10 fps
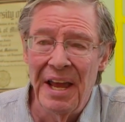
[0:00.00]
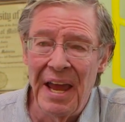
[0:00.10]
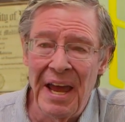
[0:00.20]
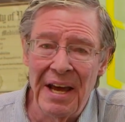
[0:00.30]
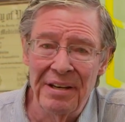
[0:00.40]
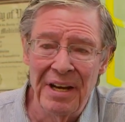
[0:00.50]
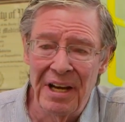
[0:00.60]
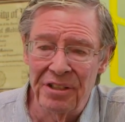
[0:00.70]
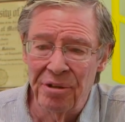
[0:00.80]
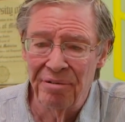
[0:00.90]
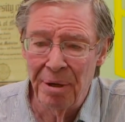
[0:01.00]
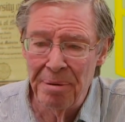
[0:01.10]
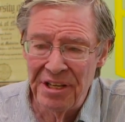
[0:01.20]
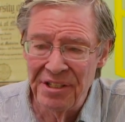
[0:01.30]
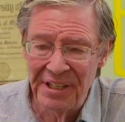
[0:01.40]
And so if our
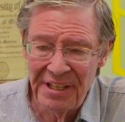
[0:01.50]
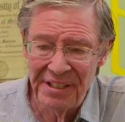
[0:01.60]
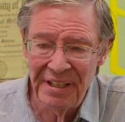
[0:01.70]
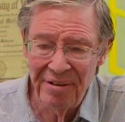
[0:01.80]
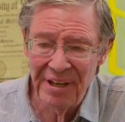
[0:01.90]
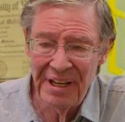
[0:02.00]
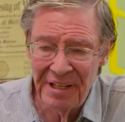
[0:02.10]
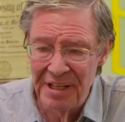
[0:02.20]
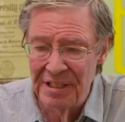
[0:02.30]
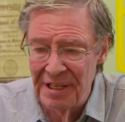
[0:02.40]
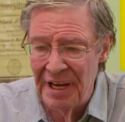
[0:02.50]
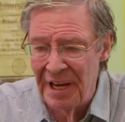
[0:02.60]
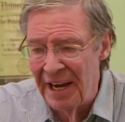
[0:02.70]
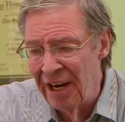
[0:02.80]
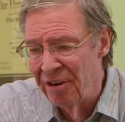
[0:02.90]
patients get significant
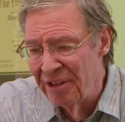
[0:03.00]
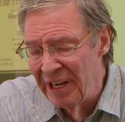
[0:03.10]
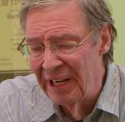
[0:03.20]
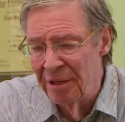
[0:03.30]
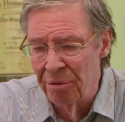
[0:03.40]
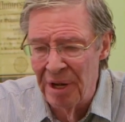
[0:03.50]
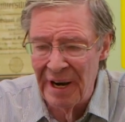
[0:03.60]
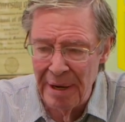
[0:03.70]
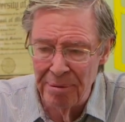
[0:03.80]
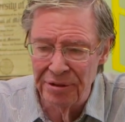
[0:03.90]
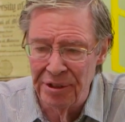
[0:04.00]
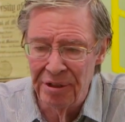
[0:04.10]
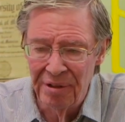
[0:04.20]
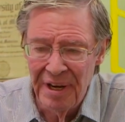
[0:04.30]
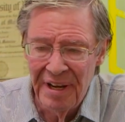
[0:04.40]
hair thinning and we're not able
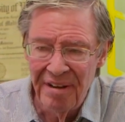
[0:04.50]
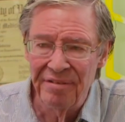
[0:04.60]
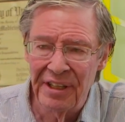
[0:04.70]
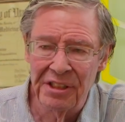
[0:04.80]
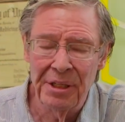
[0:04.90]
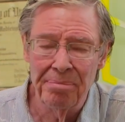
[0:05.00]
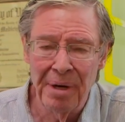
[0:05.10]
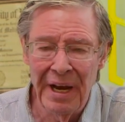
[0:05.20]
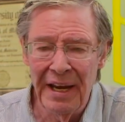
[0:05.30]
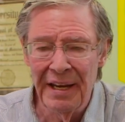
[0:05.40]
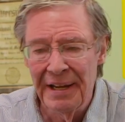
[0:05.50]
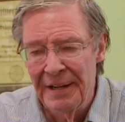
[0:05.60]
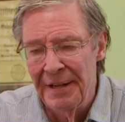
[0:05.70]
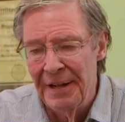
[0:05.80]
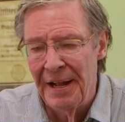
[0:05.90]
to fix it by
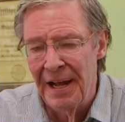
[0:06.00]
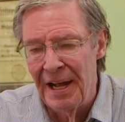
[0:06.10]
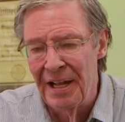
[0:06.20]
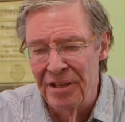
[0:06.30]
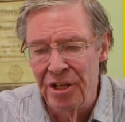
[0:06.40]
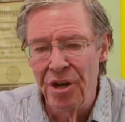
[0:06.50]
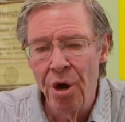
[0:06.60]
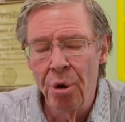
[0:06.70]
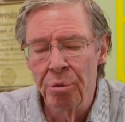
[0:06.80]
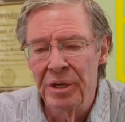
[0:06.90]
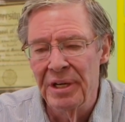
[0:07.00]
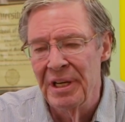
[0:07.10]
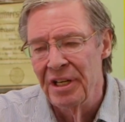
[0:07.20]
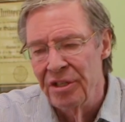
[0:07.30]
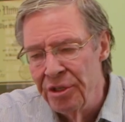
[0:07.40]
the known
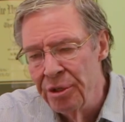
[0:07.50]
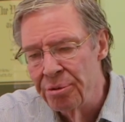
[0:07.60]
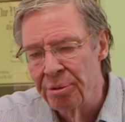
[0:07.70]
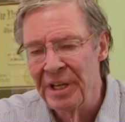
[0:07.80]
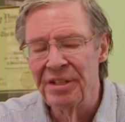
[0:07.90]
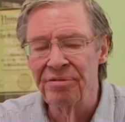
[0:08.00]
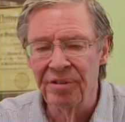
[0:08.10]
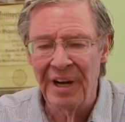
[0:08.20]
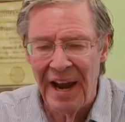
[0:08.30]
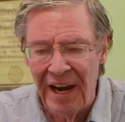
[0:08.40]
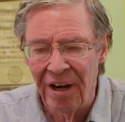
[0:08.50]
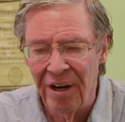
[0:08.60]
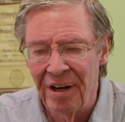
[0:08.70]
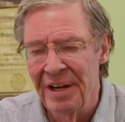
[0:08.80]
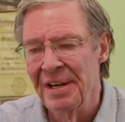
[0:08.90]
nutrients for
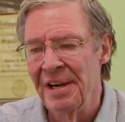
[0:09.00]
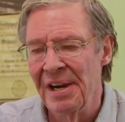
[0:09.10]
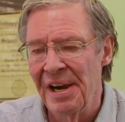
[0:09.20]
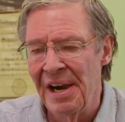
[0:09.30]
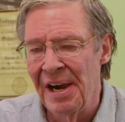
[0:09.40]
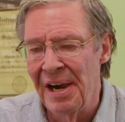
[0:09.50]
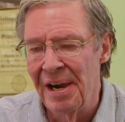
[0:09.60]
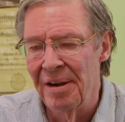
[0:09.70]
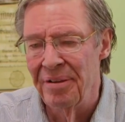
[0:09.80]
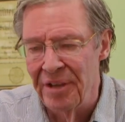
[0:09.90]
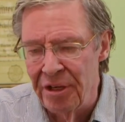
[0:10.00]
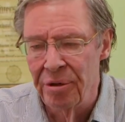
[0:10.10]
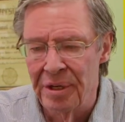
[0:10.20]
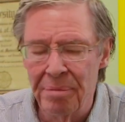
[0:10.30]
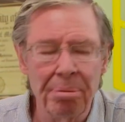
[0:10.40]
hair that you
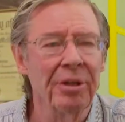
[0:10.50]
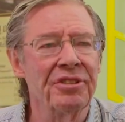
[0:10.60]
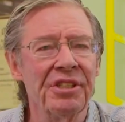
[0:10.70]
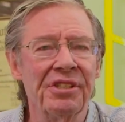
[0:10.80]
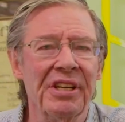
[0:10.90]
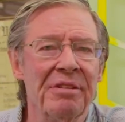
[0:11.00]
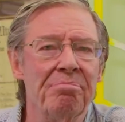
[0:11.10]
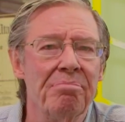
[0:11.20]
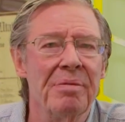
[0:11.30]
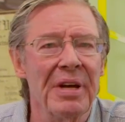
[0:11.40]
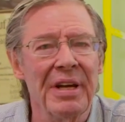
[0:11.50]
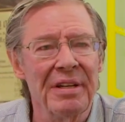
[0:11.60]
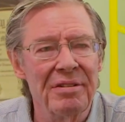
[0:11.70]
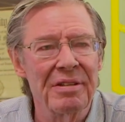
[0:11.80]
can purchase at